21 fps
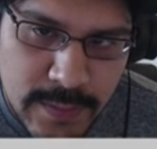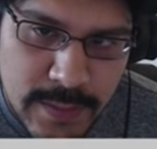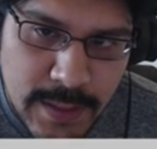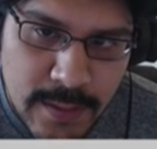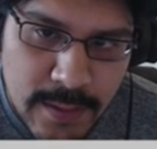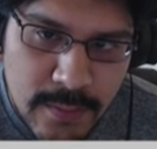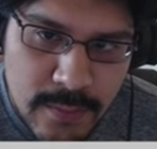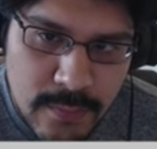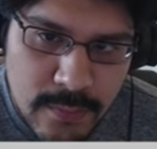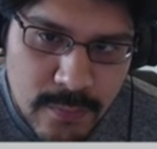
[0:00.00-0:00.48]

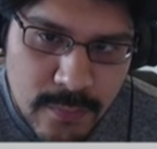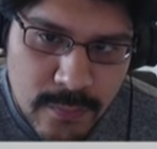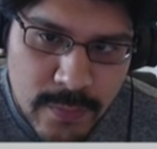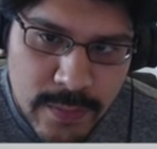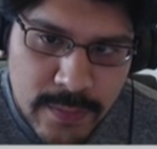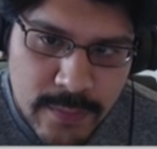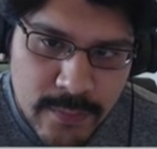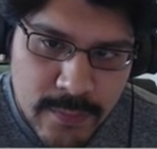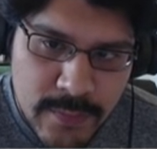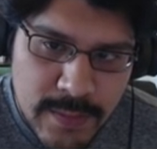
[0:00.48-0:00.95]
Now,
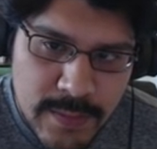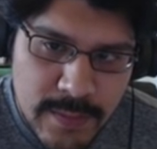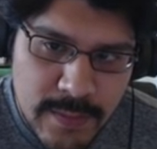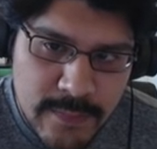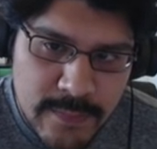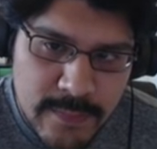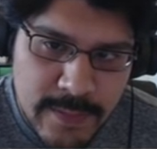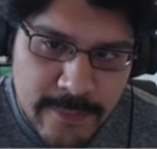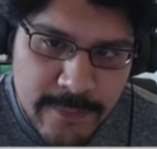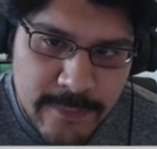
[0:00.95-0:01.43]
when doing
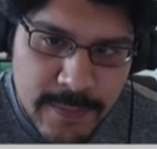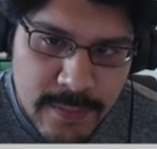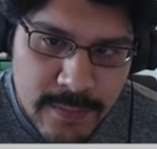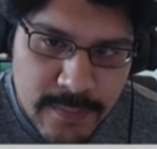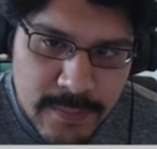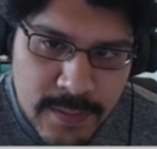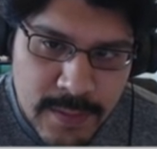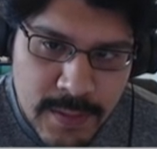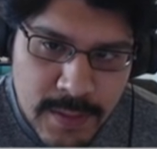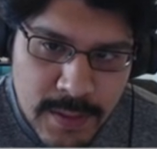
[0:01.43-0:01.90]
this, I
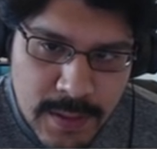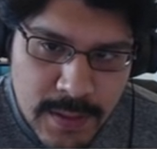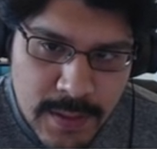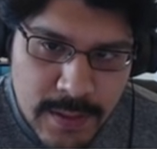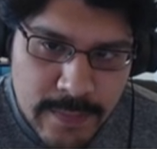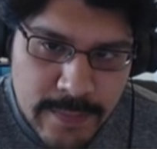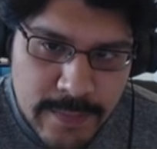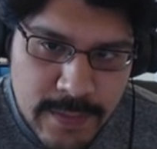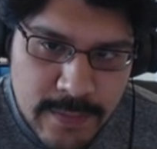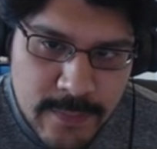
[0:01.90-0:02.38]
found
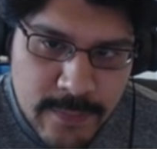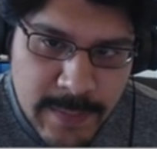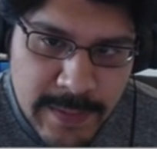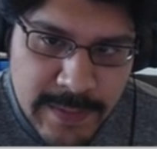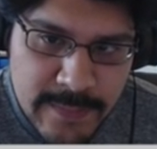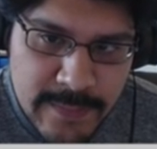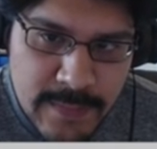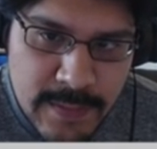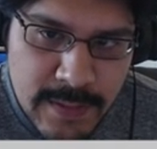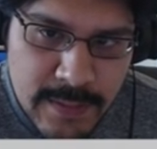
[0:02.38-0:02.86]
that it's
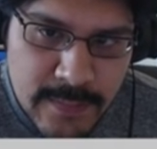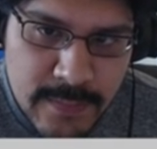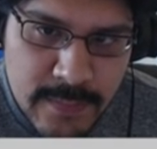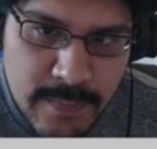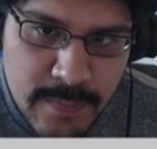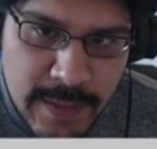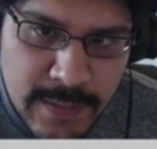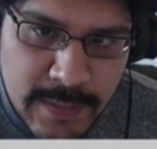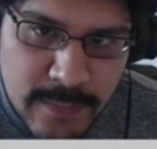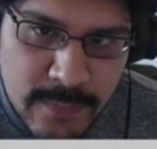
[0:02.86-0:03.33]
best not to
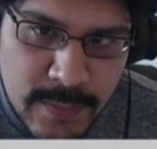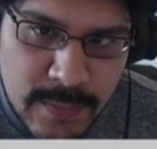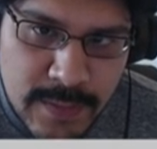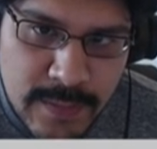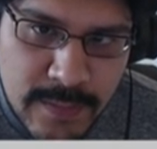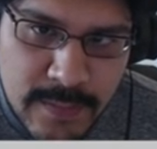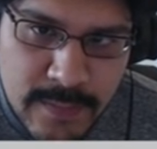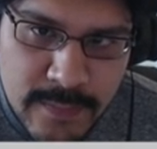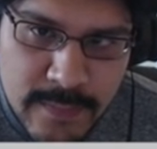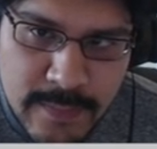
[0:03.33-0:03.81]
mess
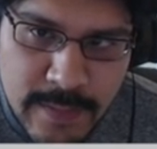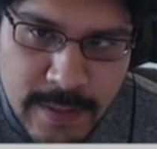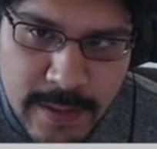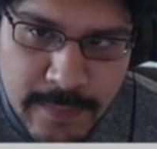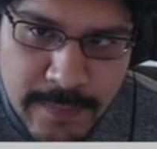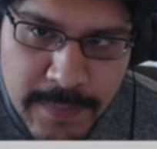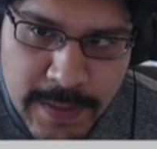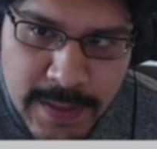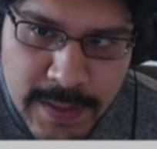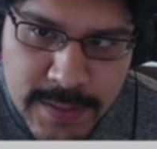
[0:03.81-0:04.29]
with this
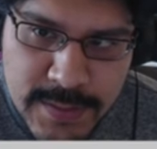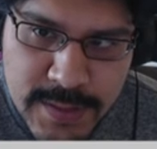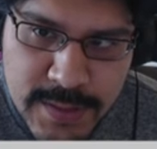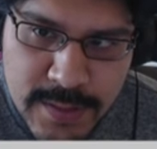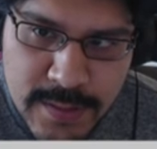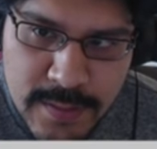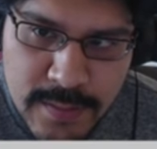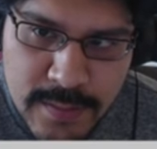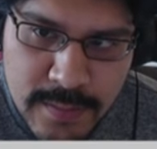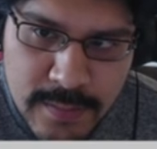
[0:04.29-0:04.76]
top edge
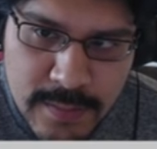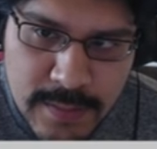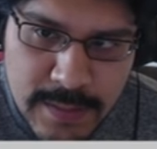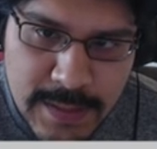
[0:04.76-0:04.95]
here.